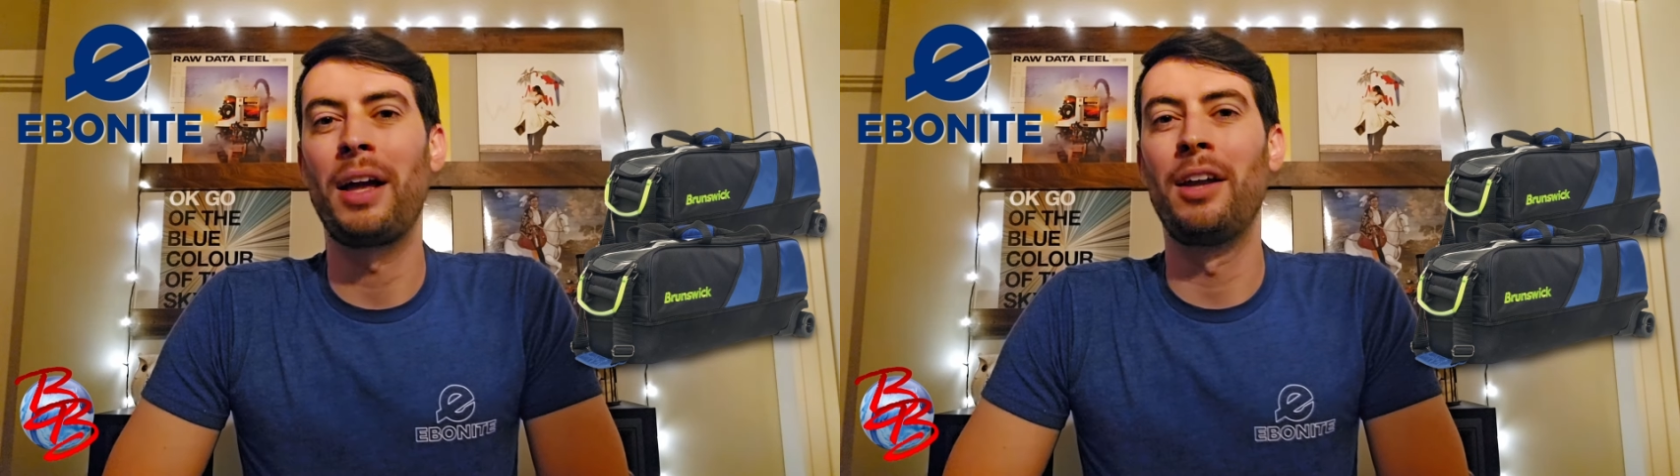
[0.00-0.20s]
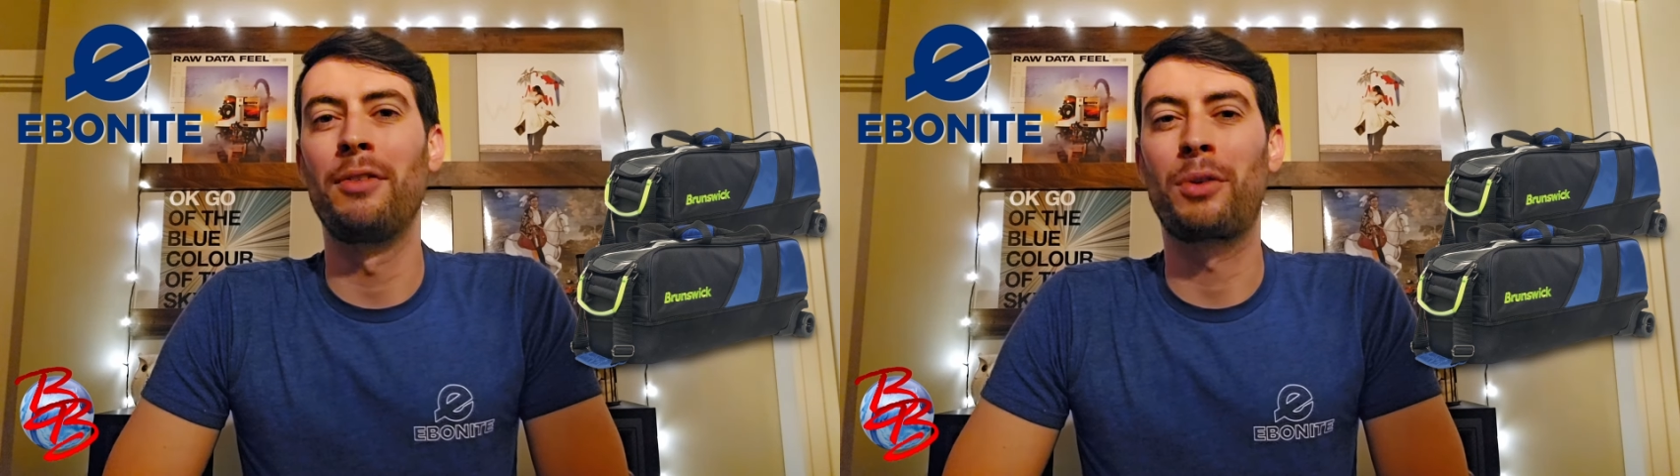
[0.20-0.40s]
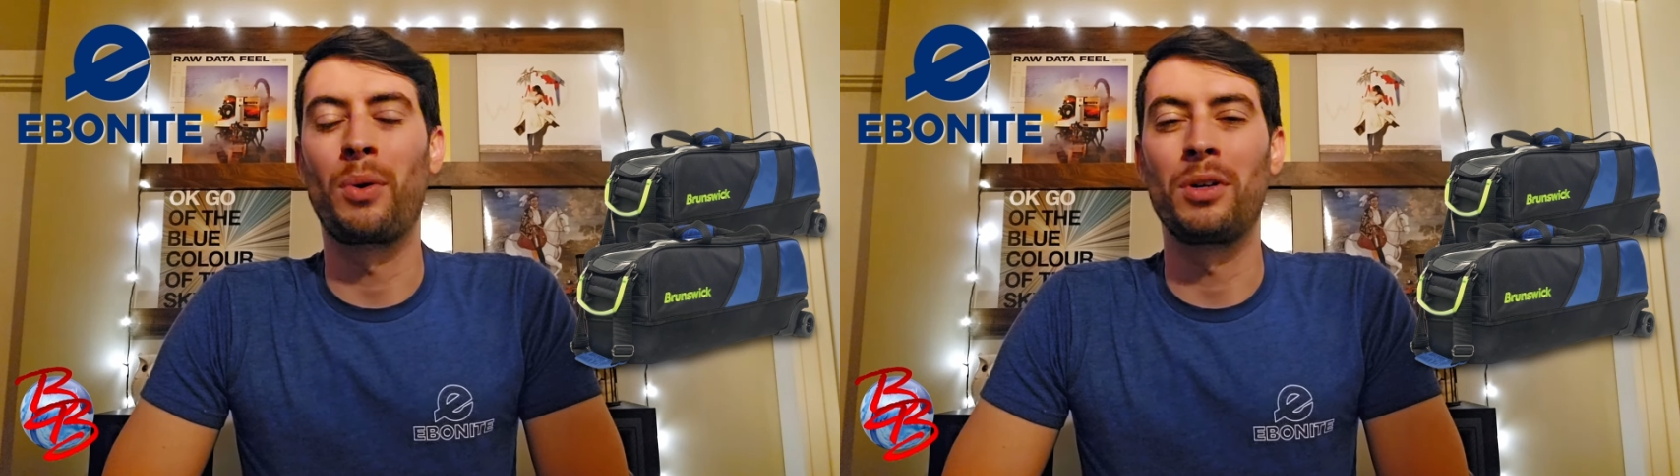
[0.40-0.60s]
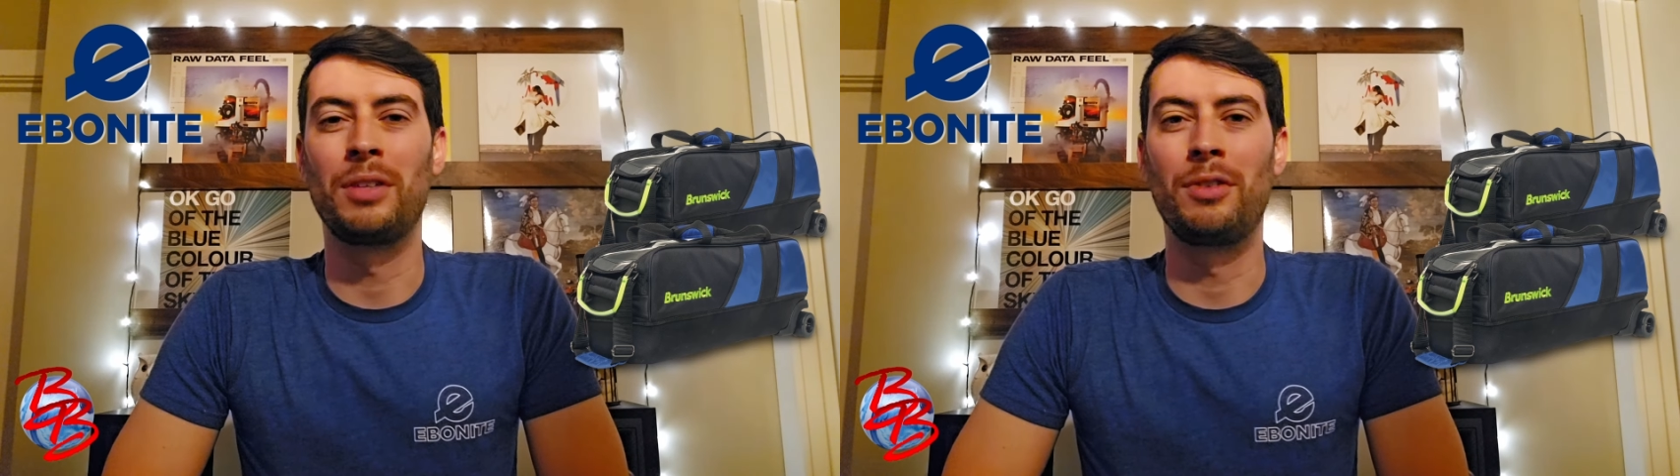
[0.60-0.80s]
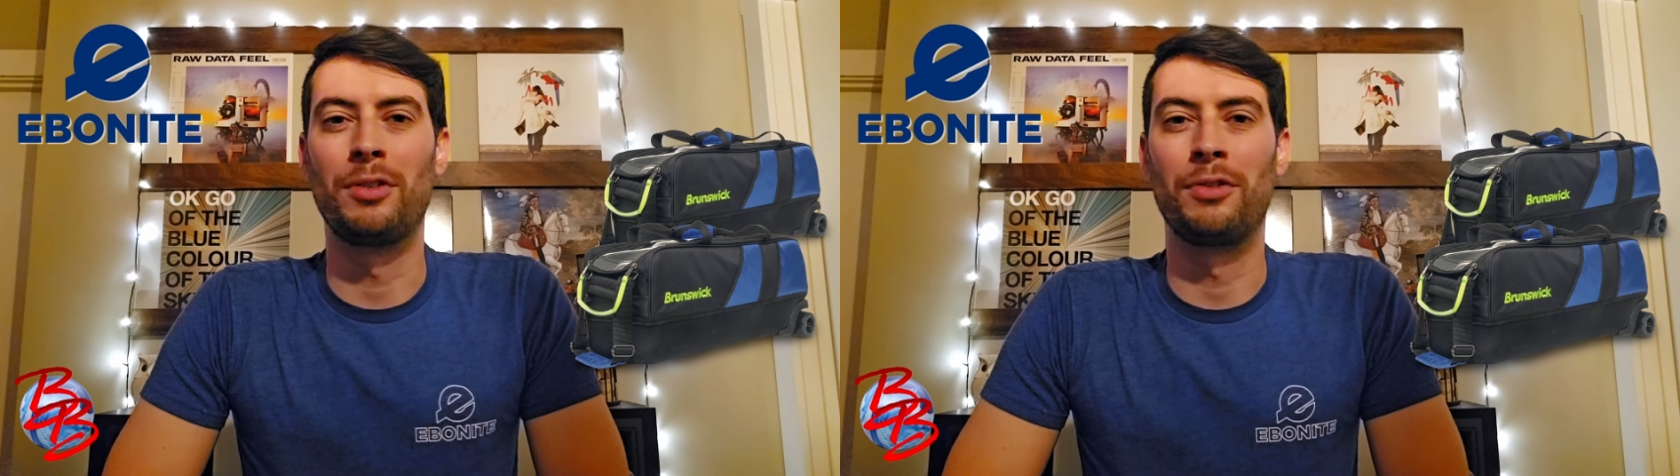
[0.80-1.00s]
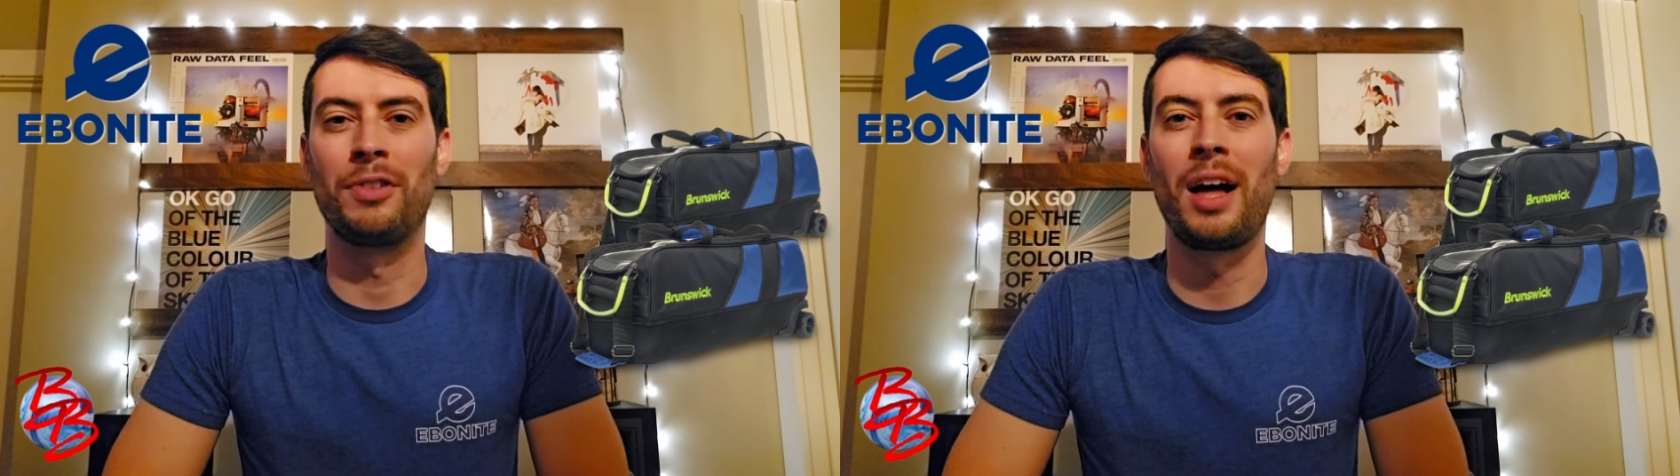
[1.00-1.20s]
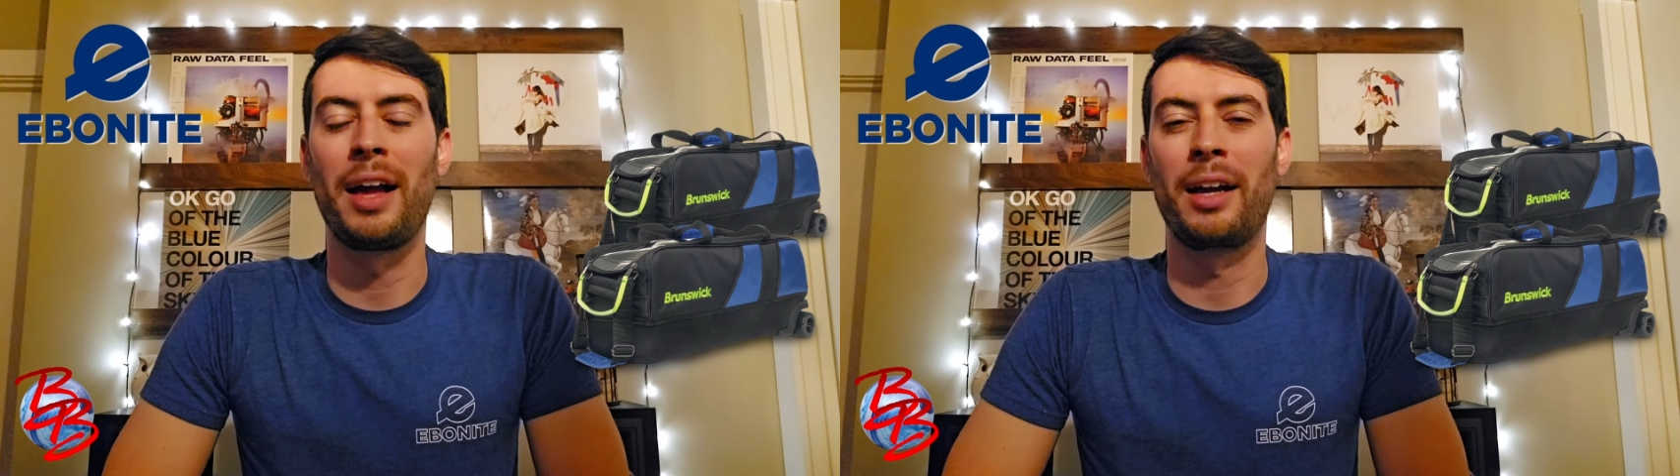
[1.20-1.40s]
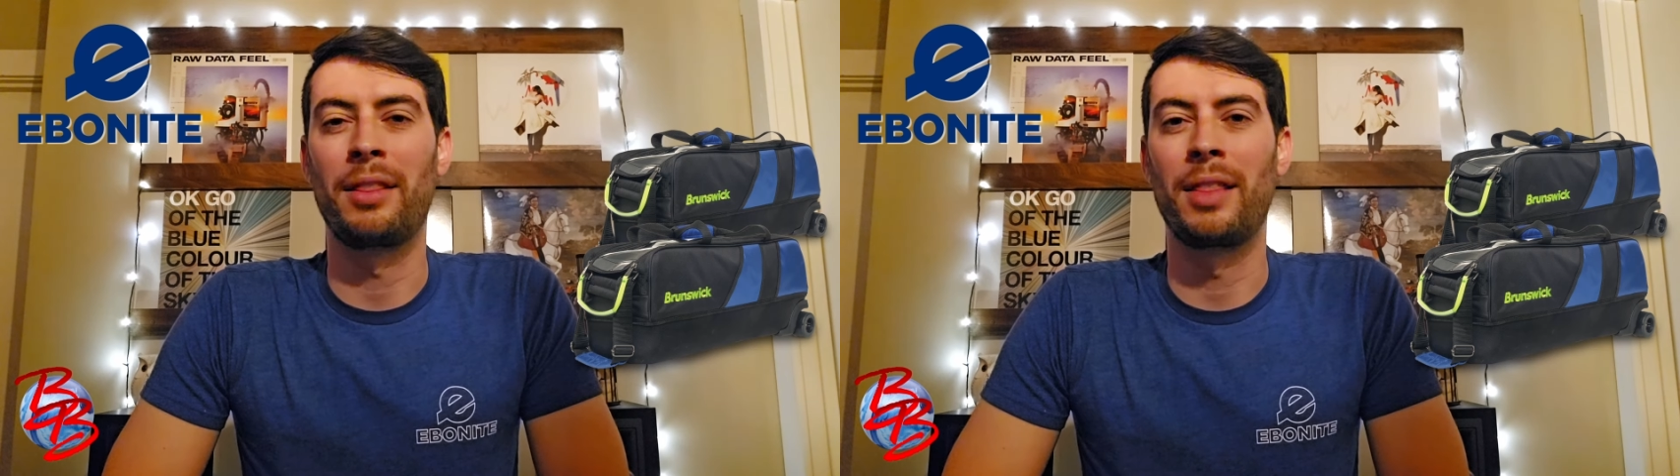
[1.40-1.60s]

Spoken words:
and of course if you're flying,